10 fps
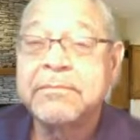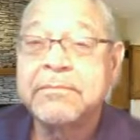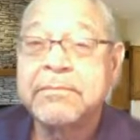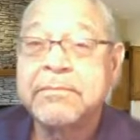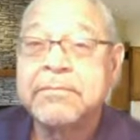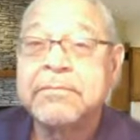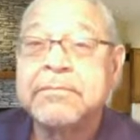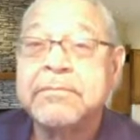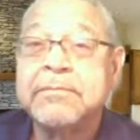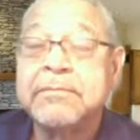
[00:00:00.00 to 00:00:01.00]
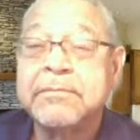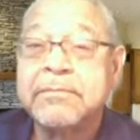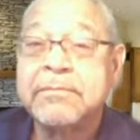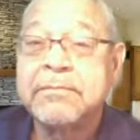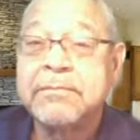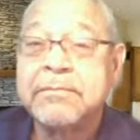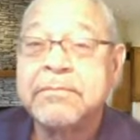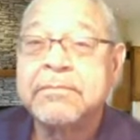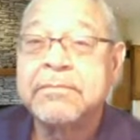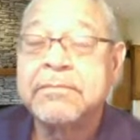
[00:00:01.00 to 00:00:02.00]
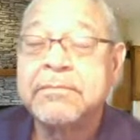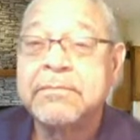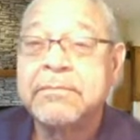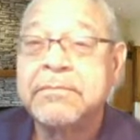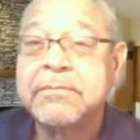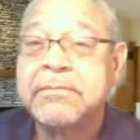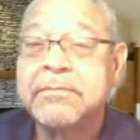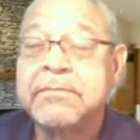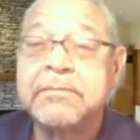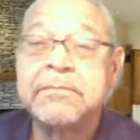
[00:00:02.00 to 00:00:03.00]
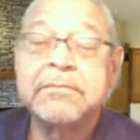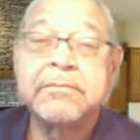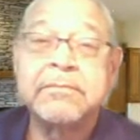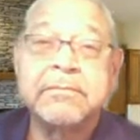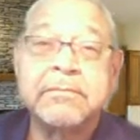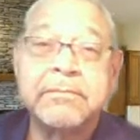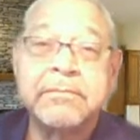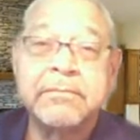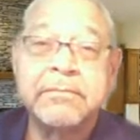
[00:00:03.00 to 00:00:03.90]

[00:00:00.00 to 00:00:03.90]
This person isn't speaking.